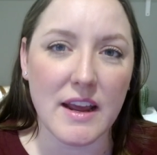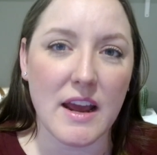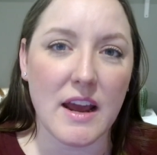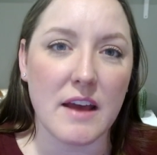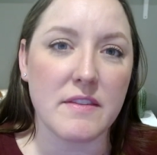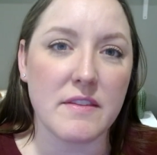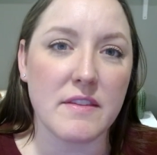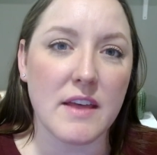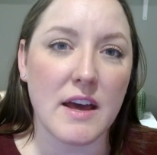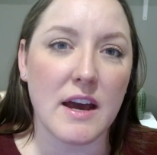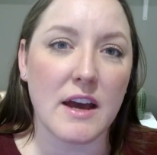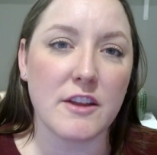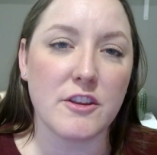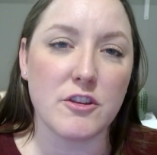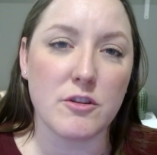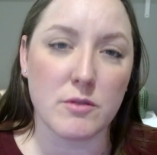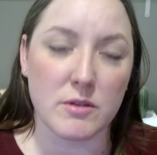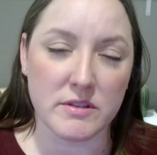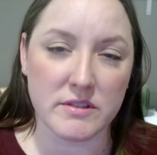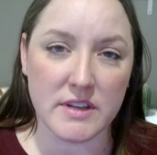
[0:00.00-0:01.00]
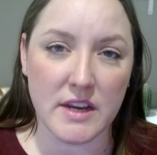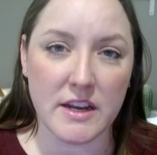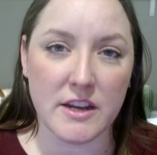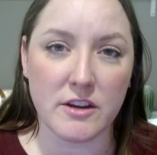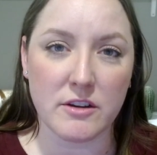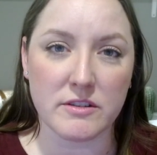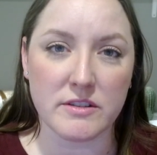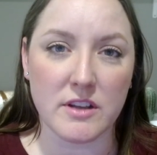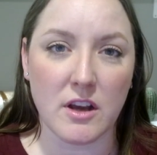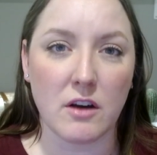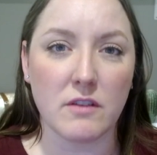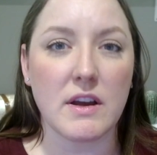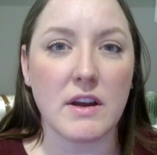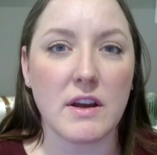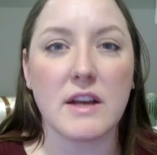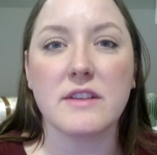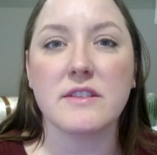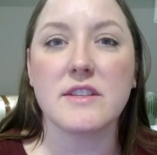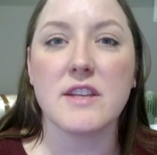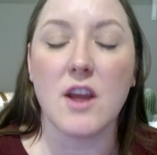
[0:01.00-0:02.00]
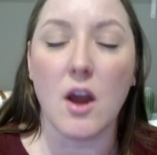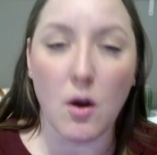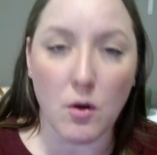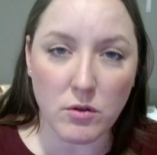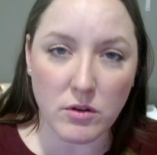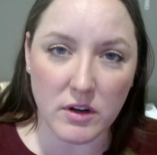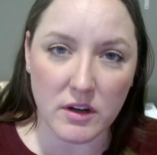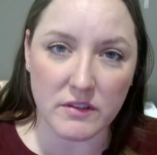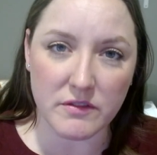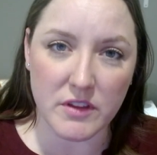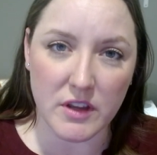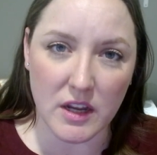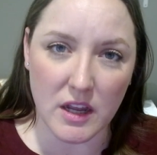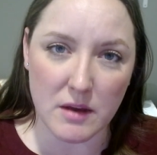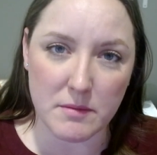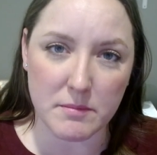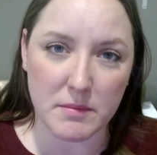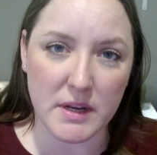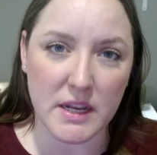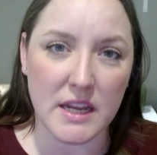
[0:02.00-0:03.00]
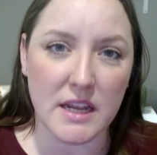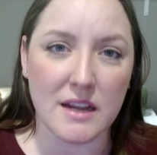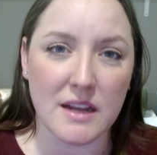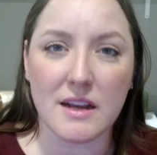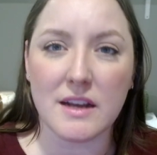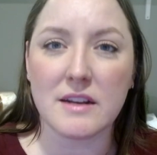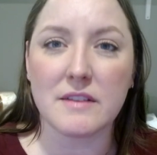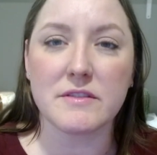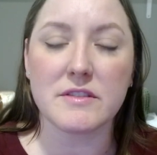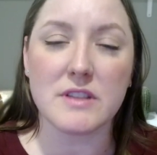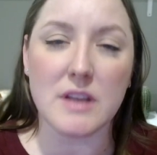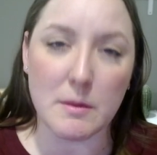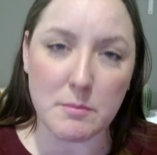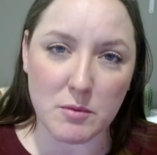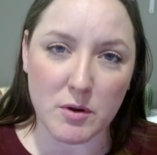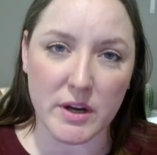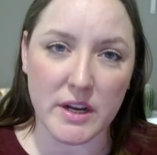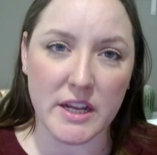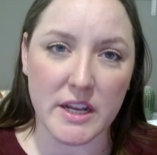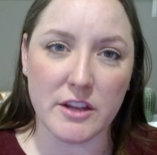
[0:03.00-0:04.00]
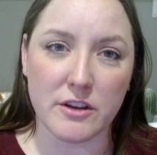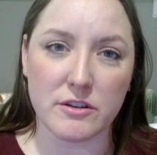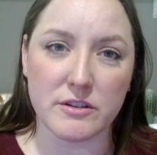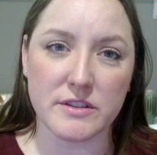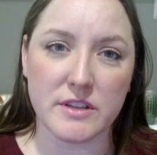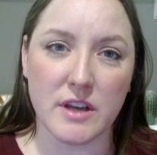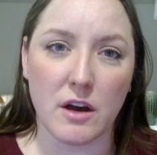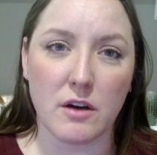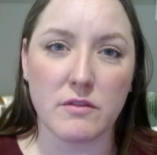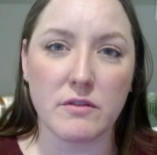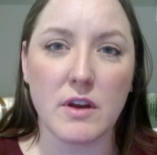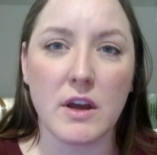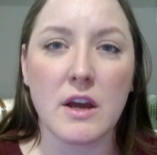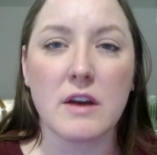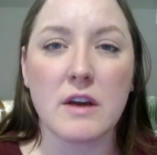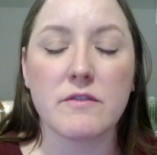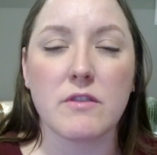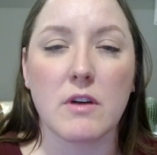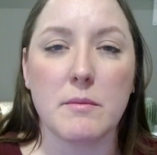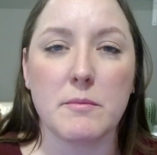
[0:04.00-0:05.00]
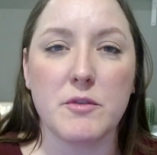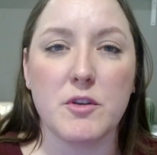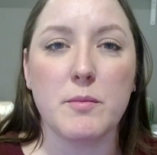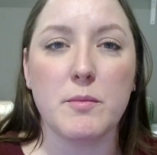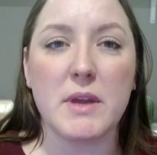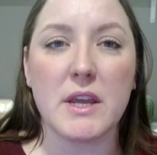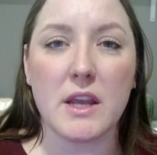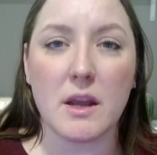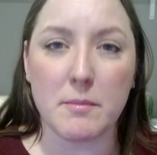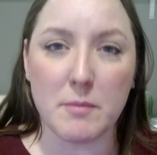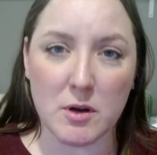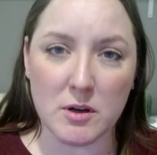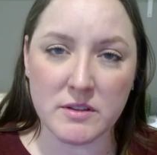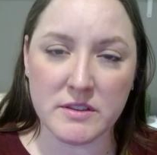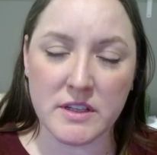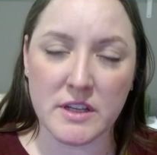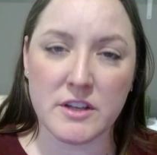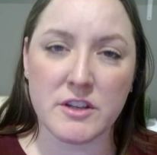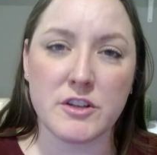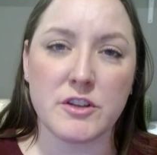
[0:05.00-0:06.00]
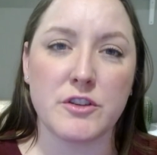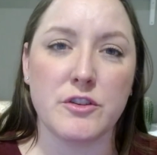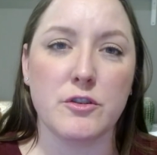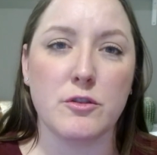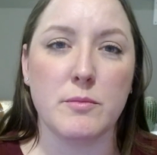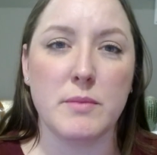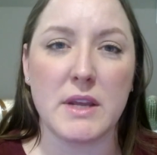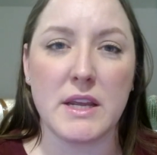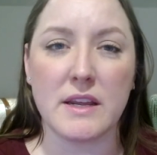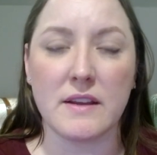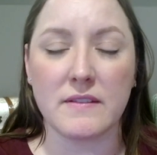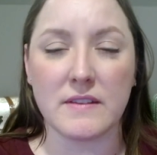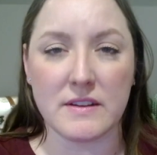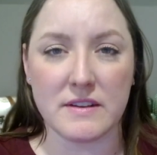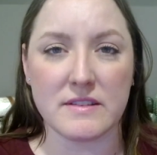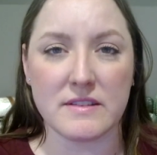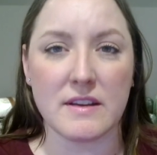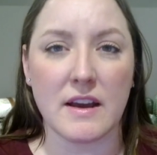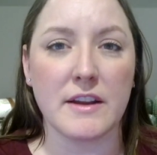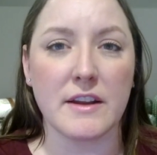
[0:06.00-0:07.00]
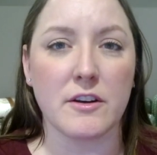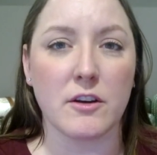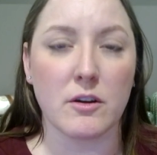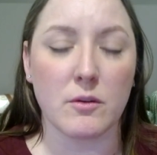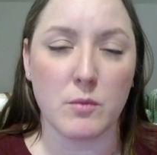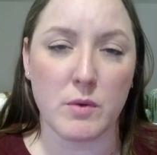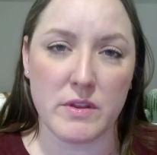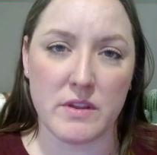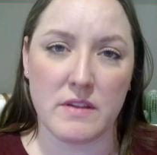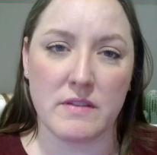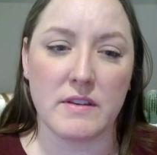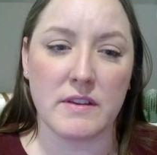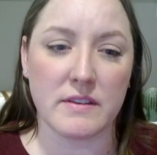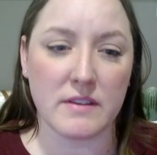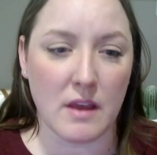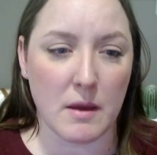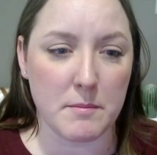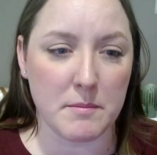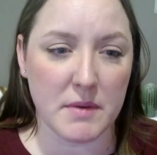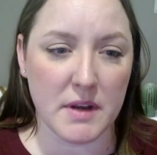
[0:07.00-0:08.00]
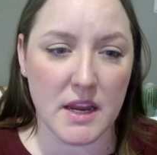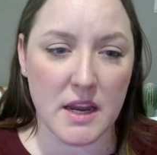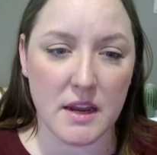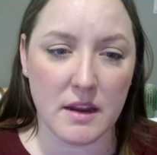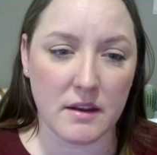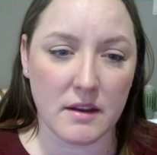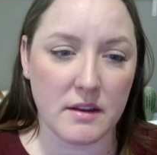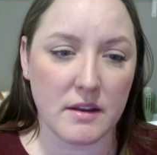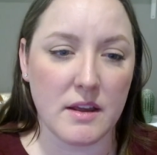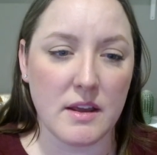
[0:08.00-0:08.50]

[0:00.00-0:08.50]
and that you are stating yourself as the owner of the company and kind of separating yourself from you being a person to you being the designer within this company.